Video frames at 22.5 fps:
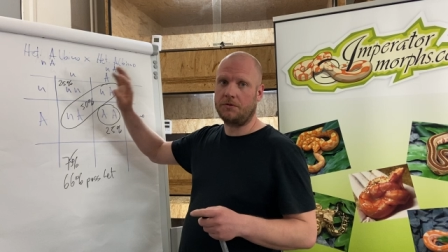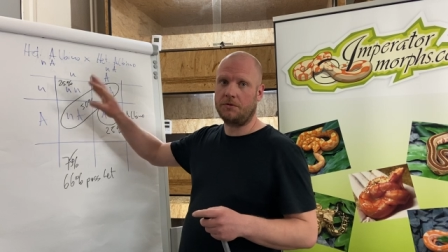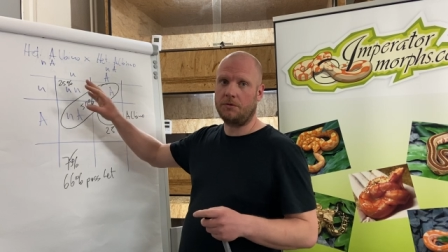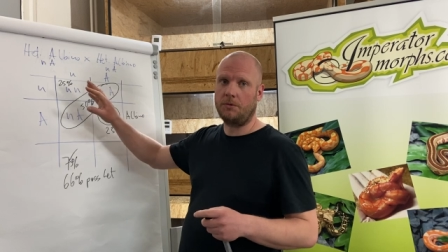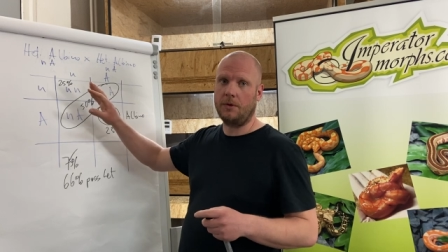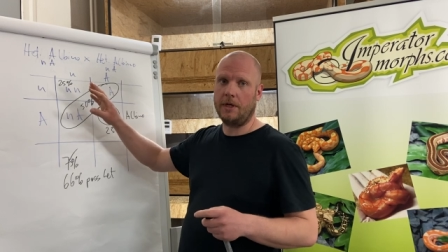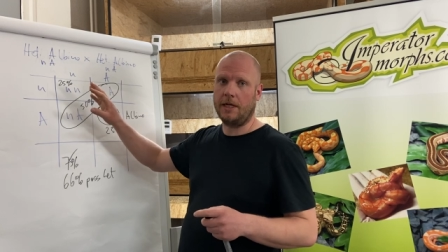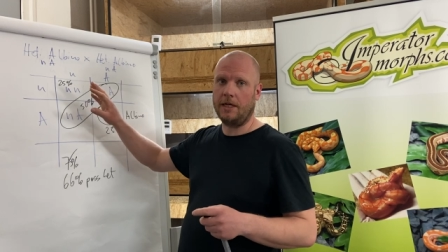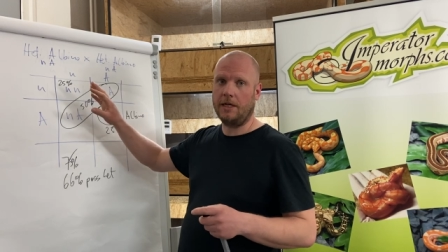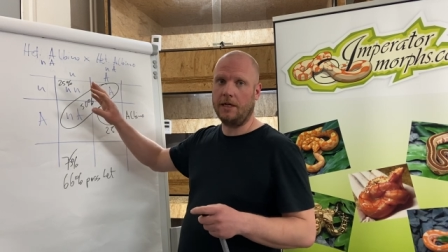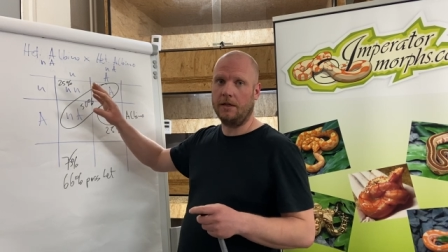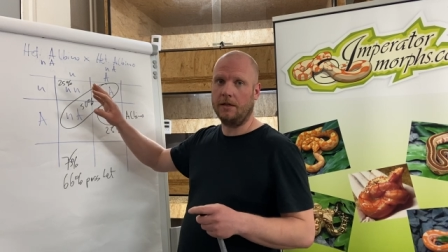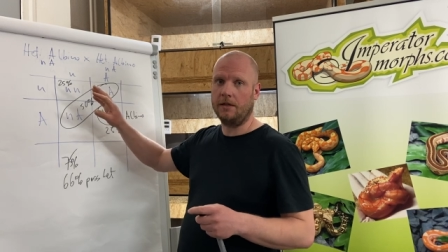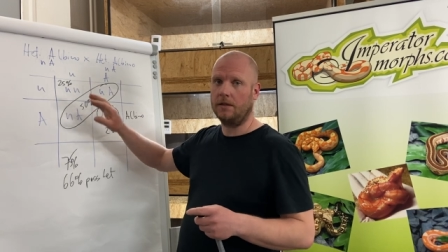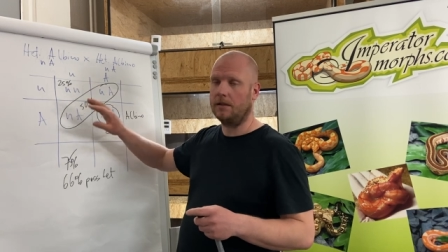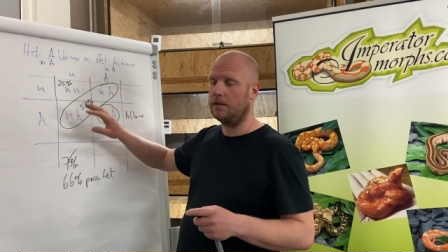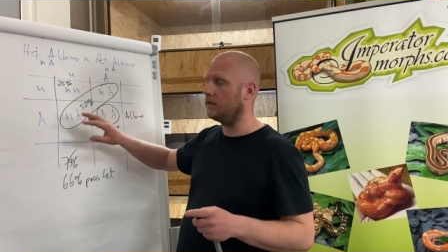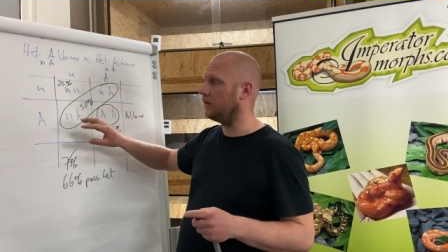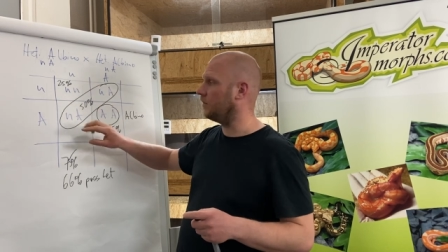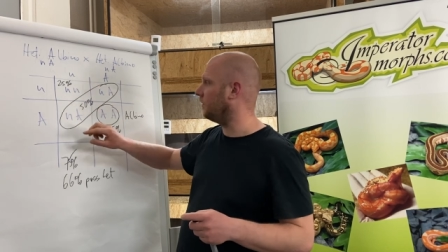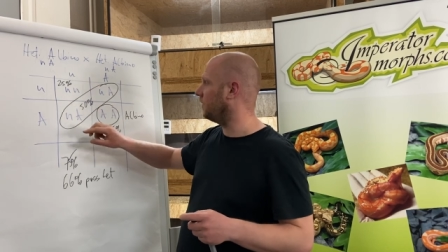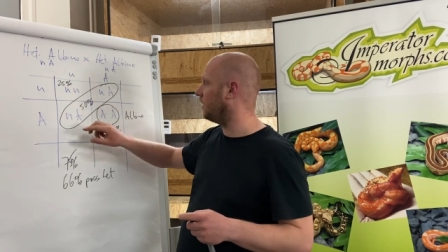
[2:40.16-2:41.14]
three
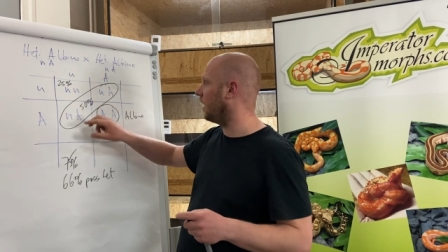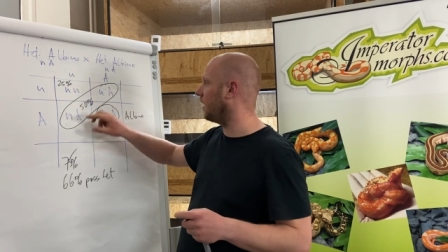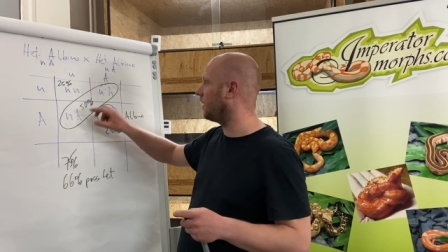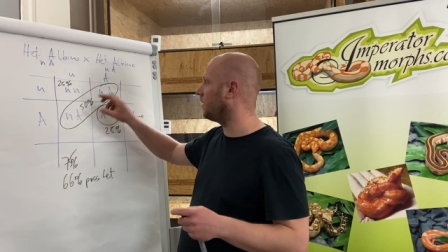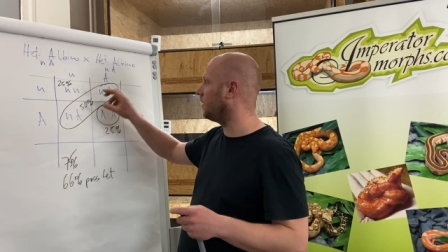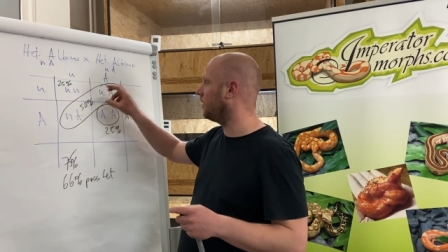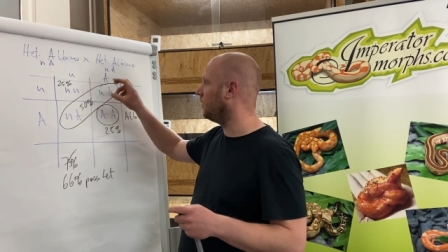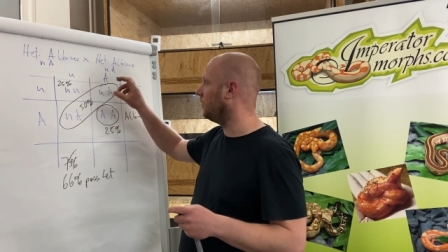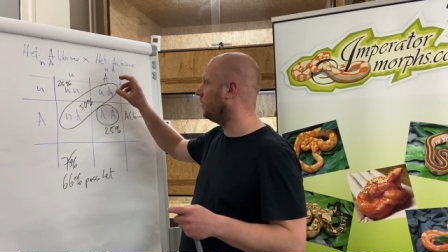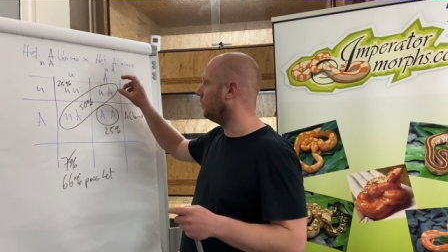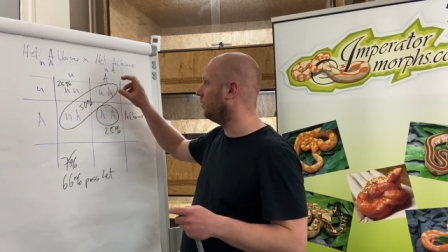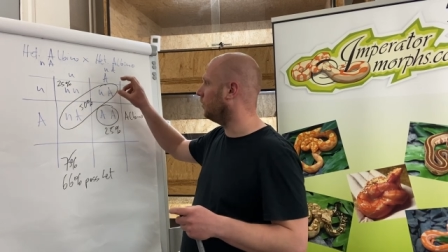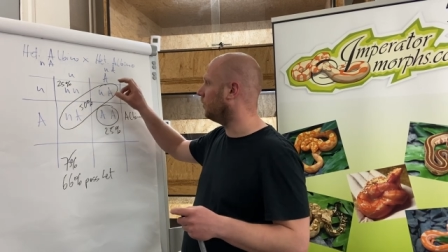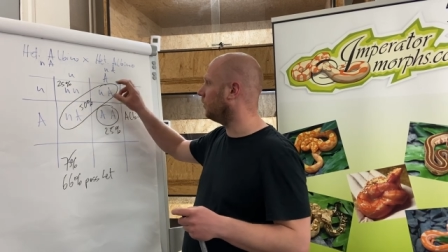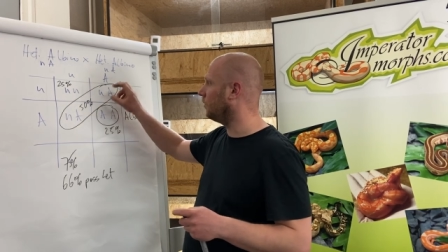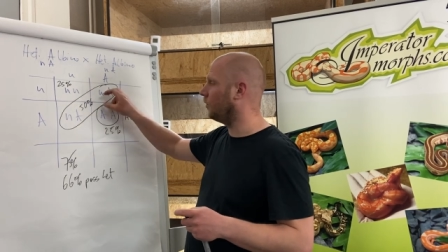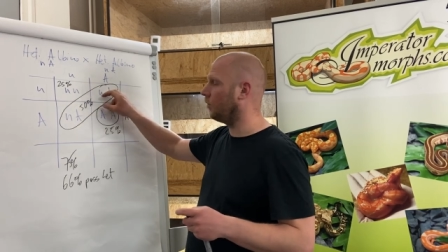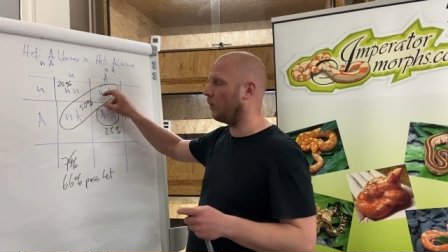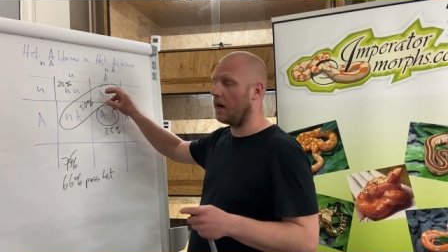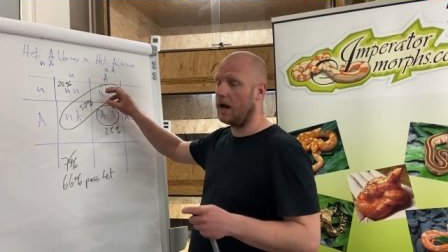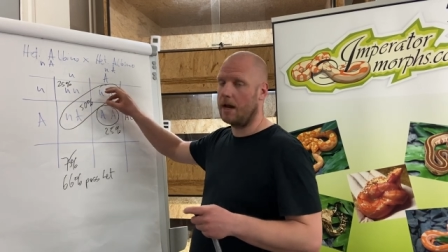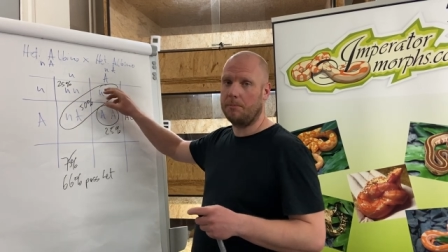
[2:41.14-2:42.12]
that you
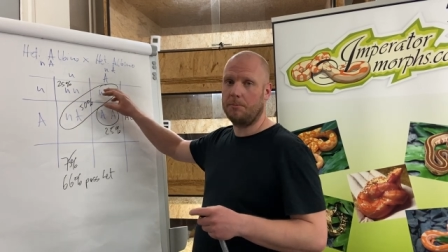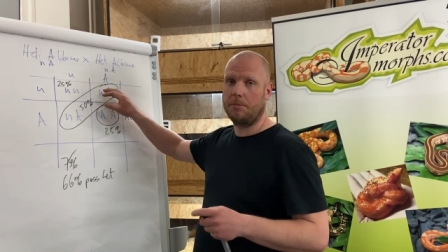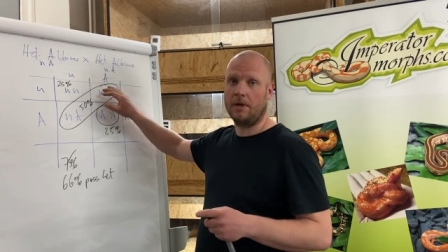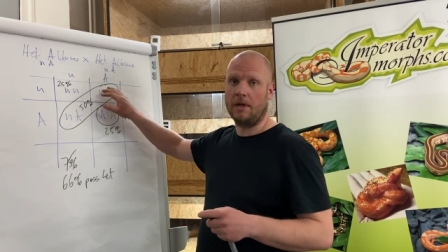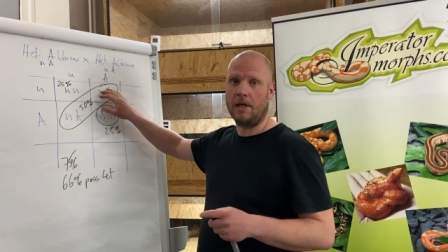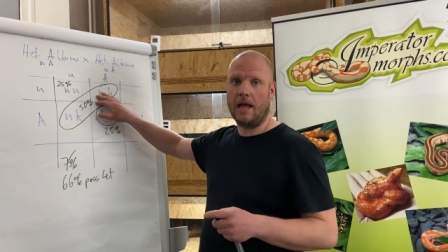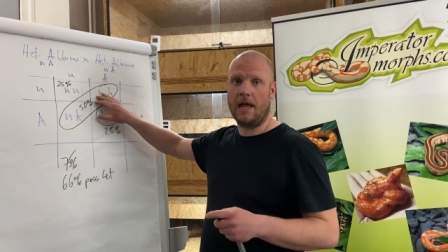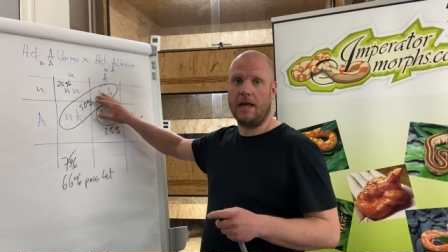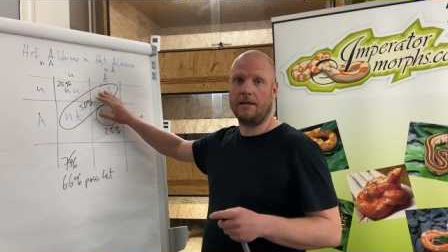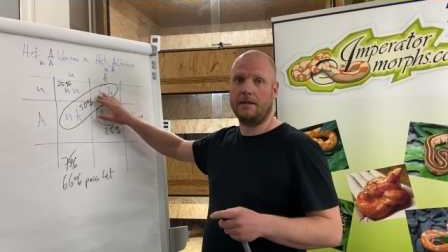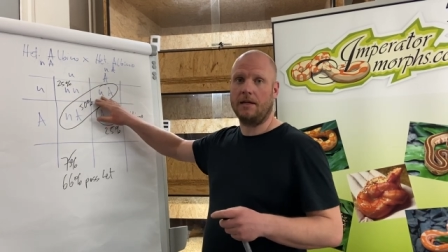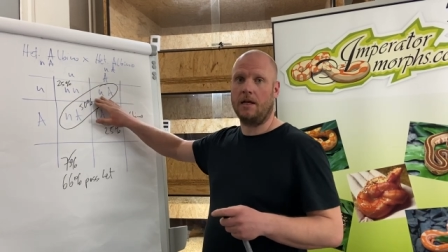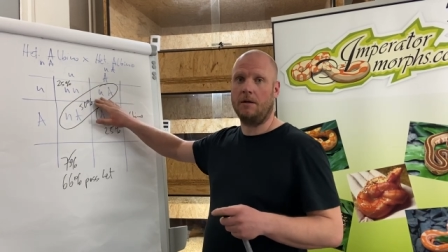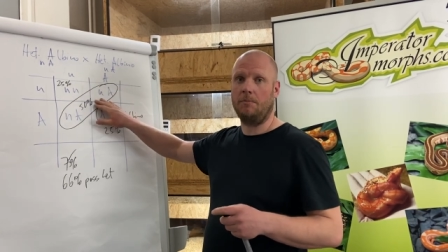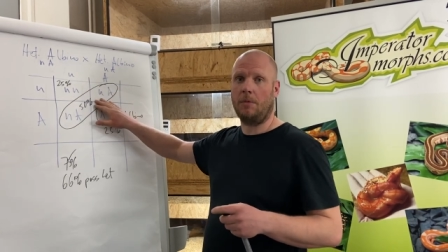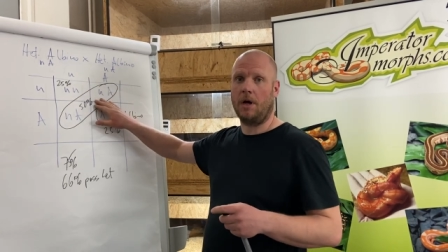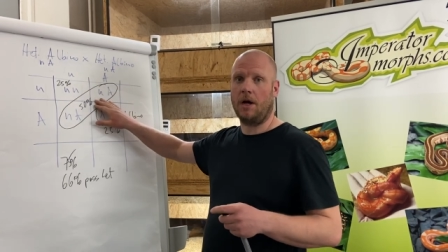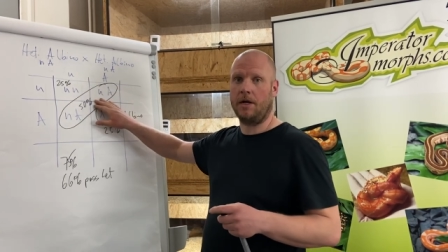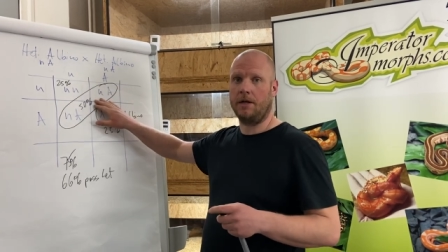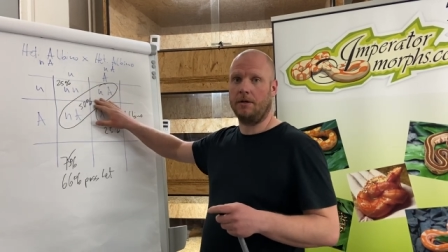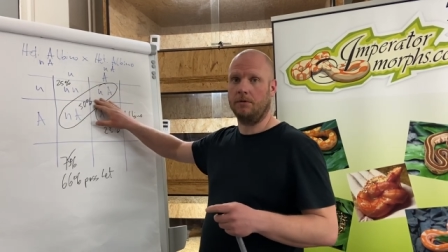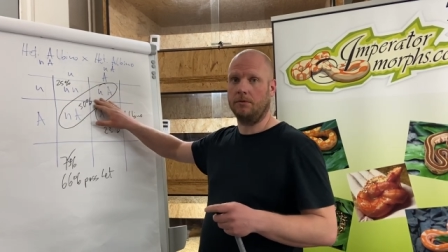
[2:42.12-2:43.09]
grab a het
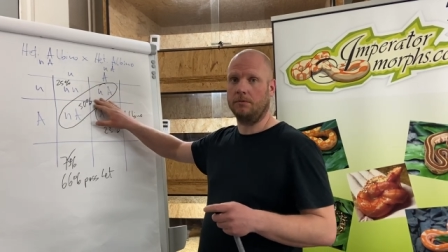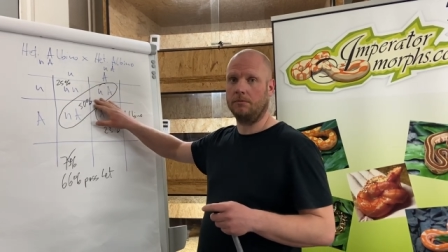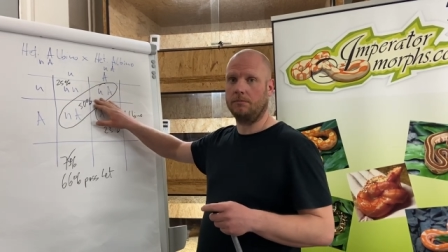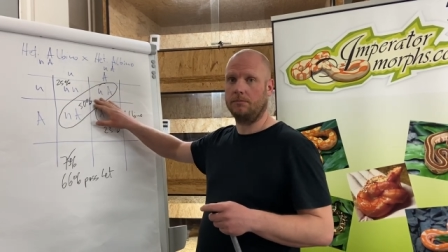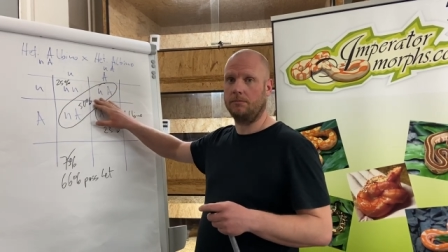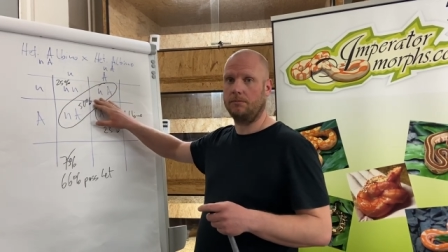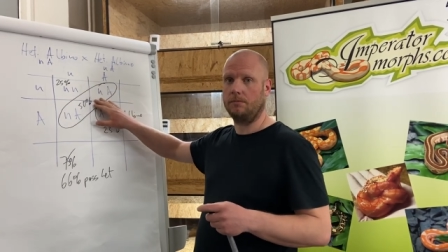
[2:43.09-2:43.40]
albino